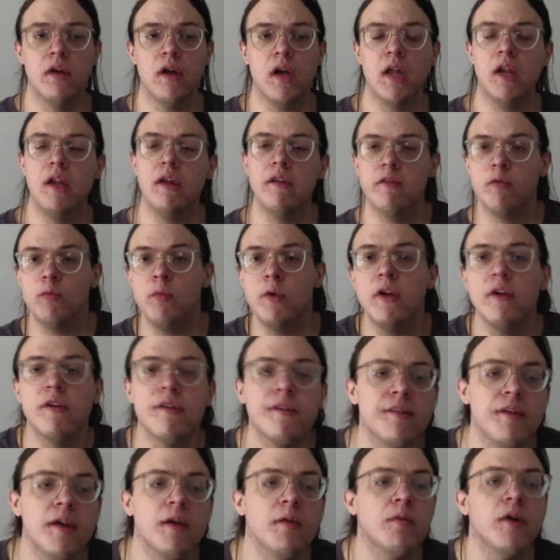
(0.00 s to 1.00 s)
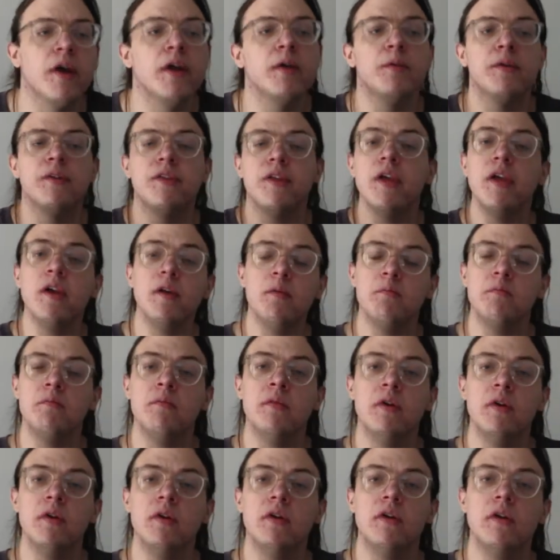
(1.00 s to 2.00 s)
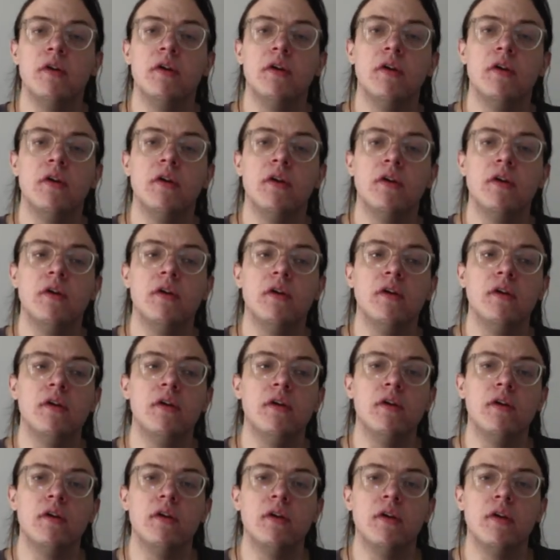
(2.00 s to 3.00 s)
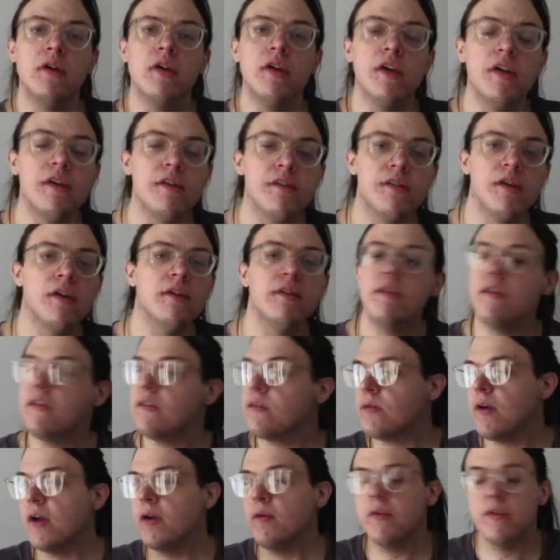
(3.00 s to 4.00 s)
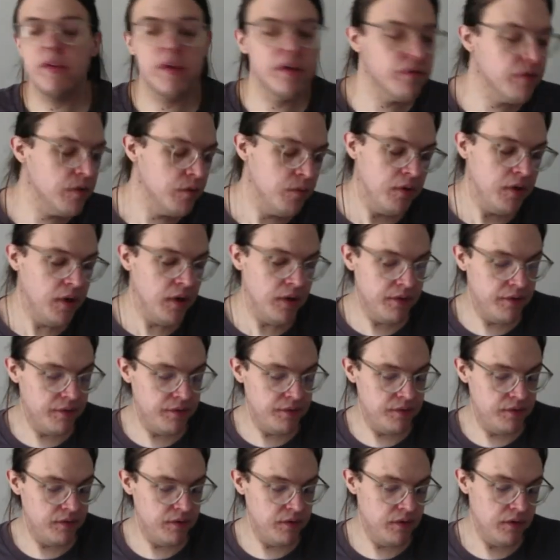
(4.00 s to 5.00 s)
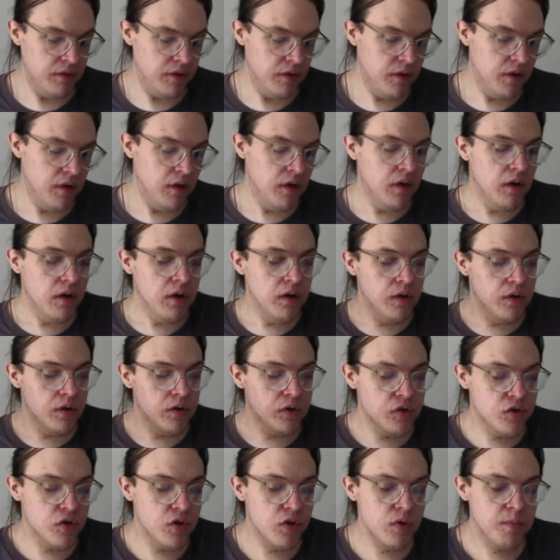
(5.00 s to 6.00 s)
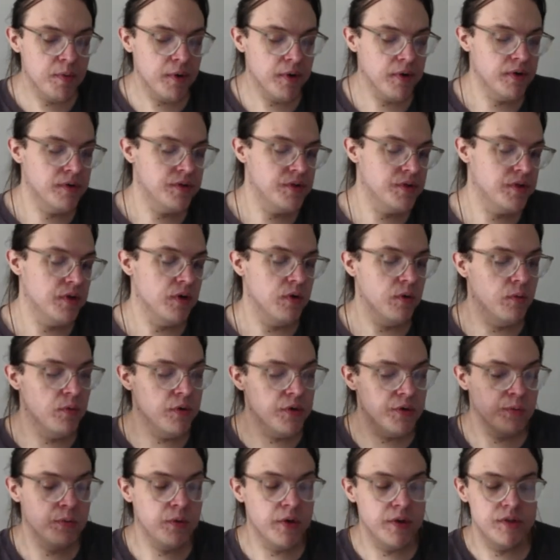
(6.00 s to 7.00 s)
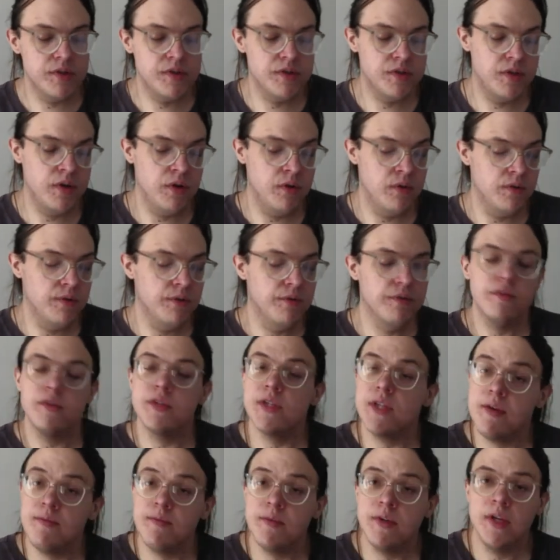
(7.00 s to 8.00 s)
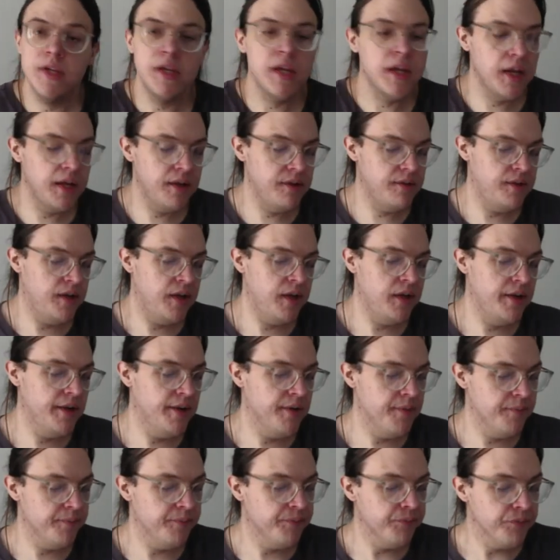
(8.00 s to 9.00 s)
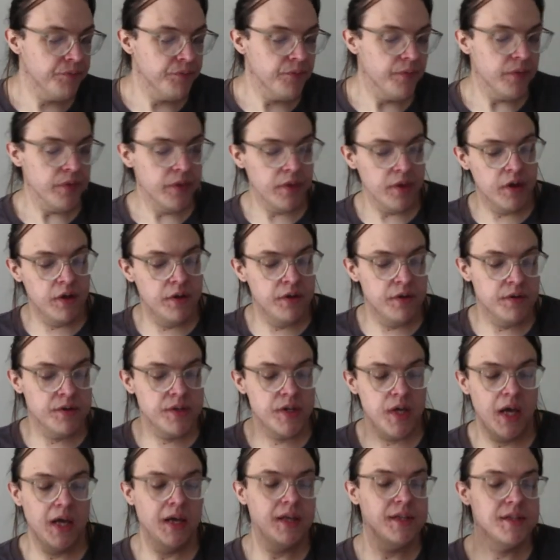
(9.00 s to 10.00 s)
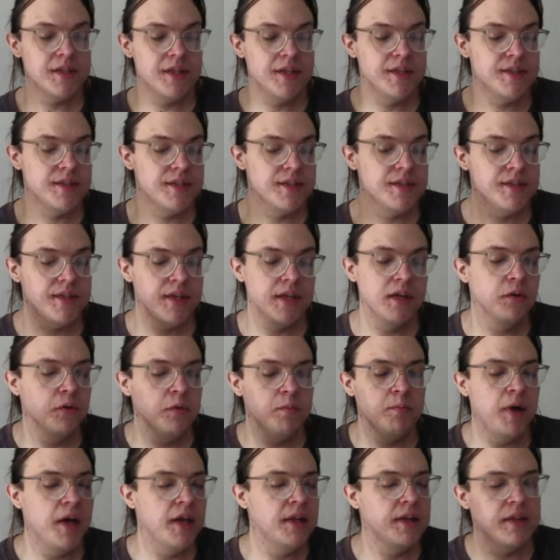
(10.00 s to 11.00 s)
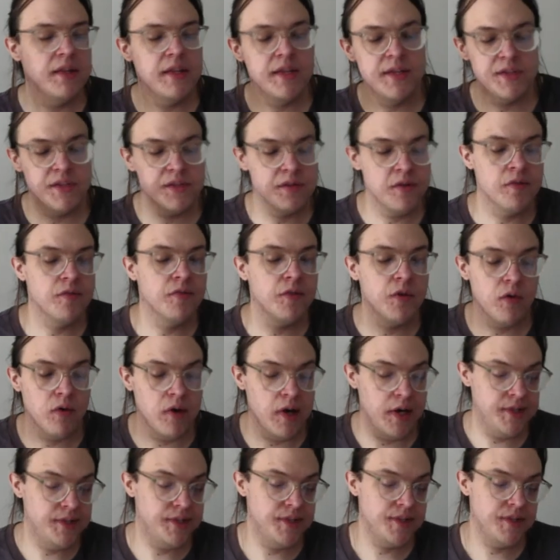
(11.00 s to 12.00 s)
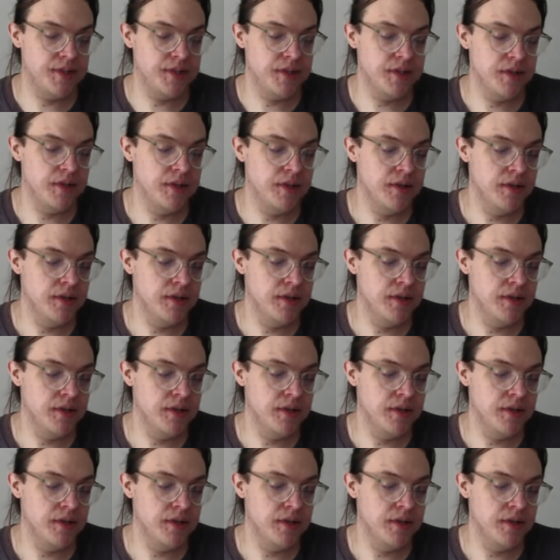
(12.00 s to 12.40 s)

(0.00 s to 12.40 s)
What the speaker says: And as we are set right with Him, He sets us right with everyone else. Two birds with one stone, 17 and 18. Your task is to single-mindedly serve Christ.